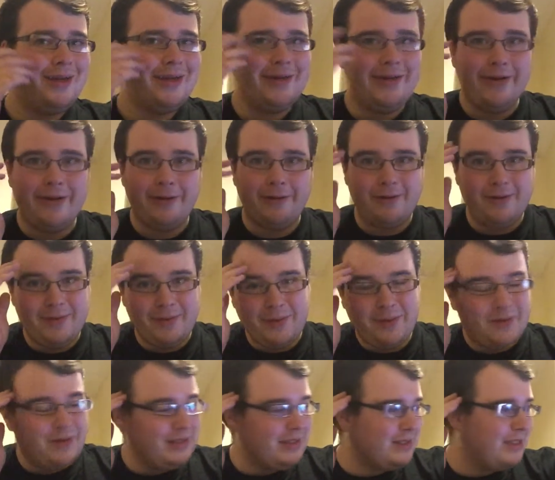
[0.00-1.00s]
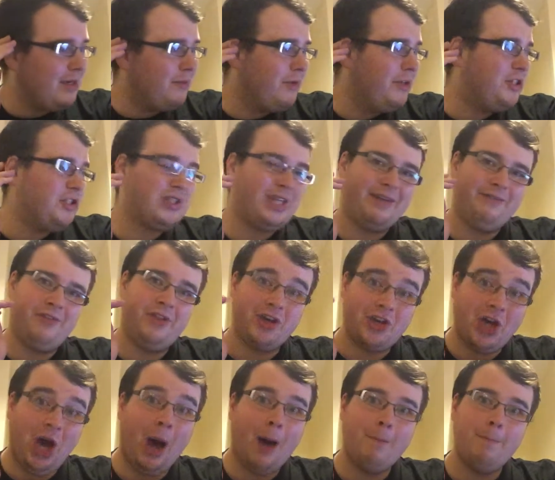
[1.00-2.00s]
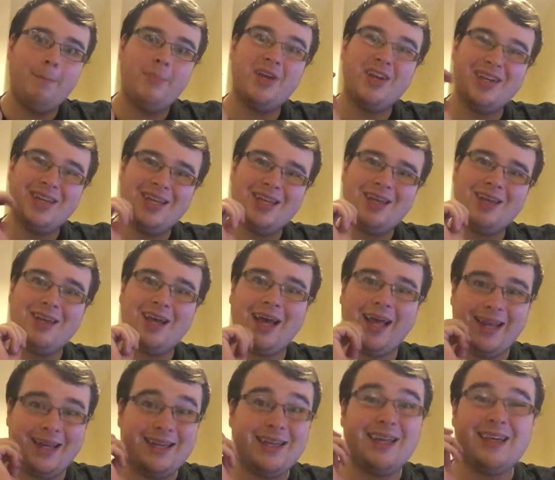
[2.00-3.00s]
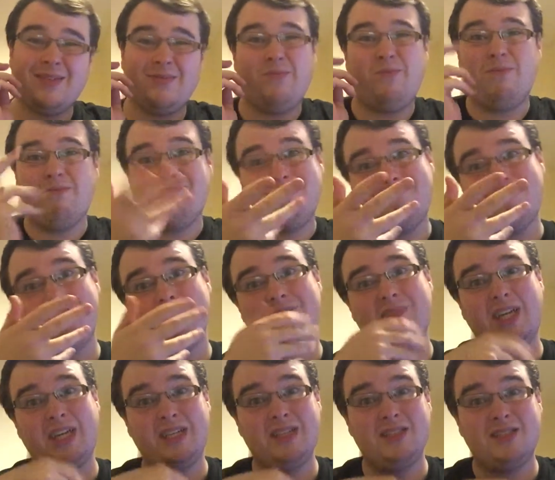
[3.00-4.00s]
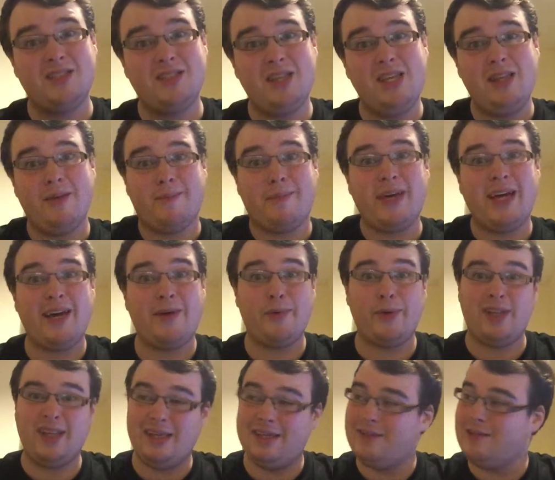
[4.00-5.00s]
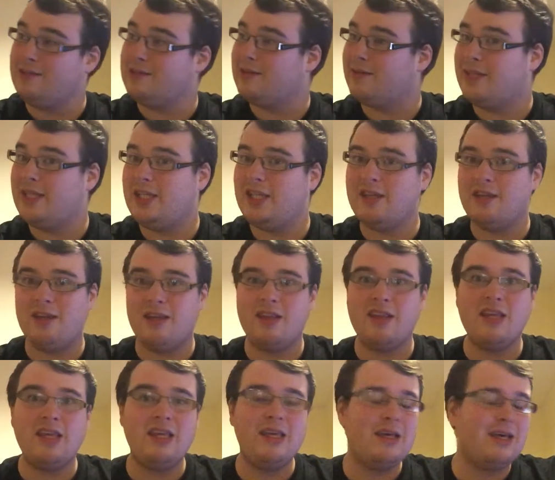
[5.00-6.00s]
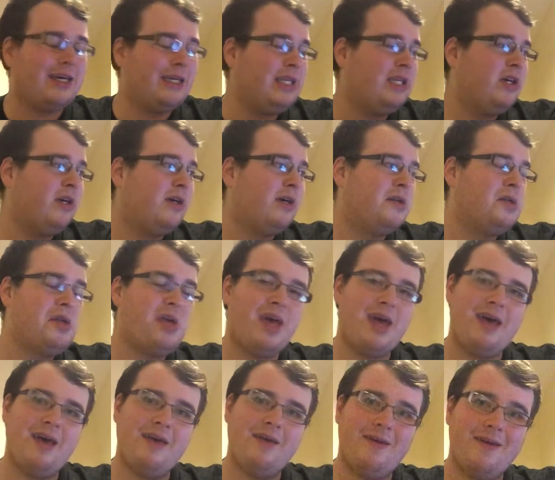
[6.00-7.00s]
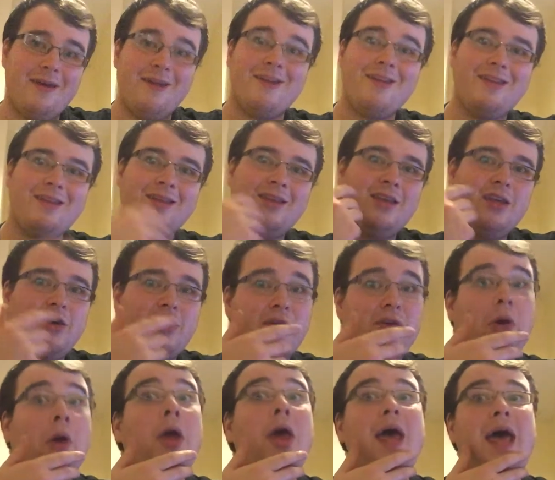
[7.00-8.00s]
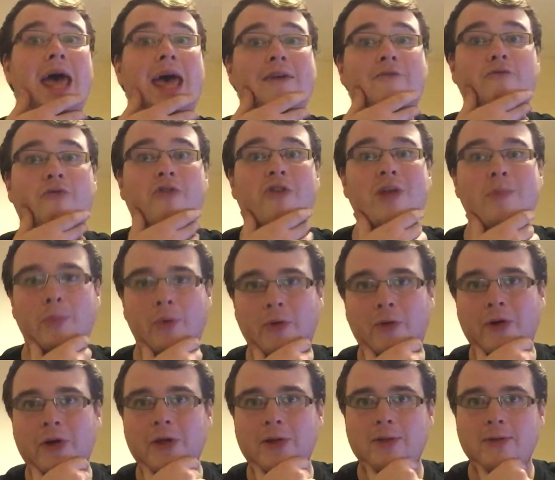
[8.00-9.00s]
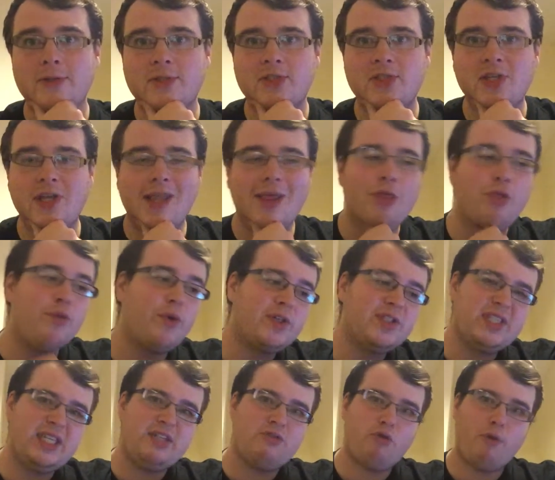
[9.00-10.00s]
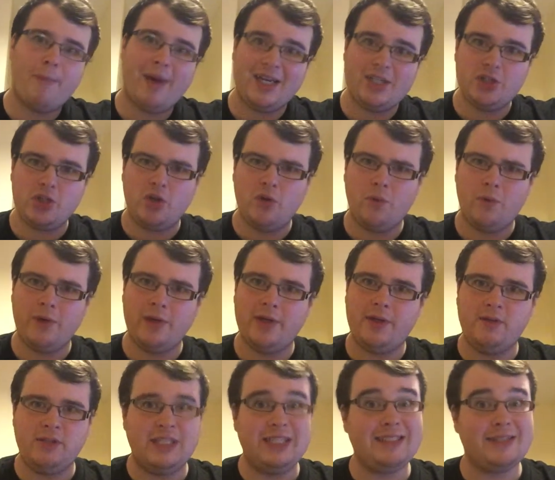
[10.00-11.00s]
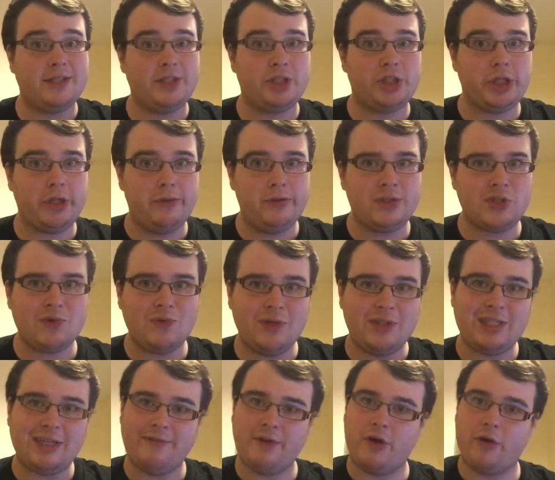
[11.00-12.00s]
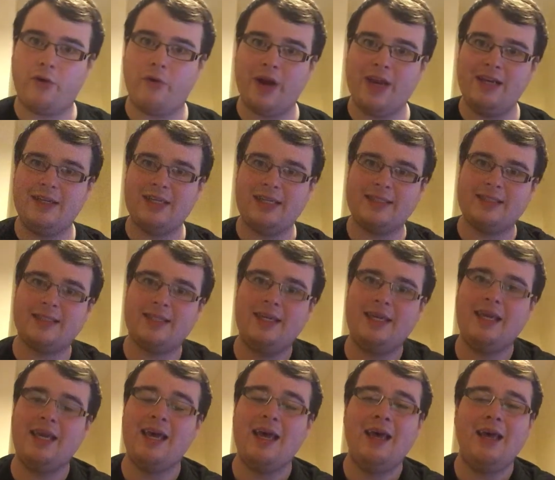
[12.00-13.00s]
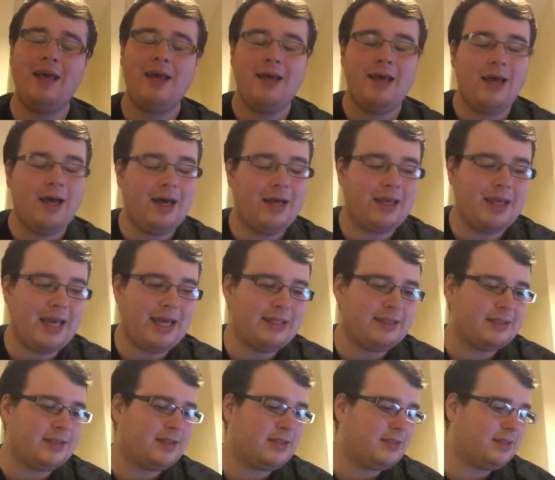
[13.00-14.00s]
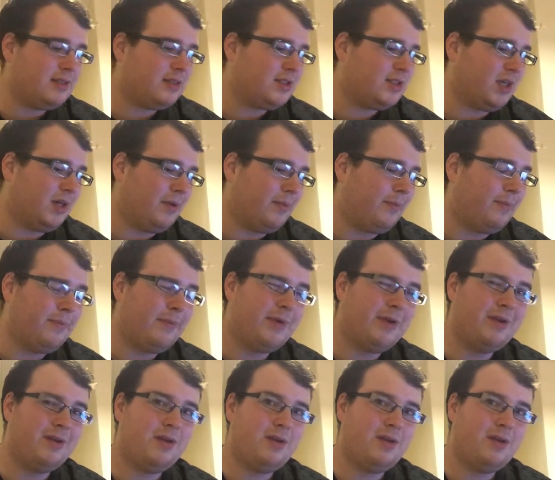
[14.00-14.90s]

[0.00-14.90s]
No, instead we just have the company. And I can see the parallels. I mean, the young every boy who is suddenly thrust into a magical world and is the chosen one to have a great destiny against some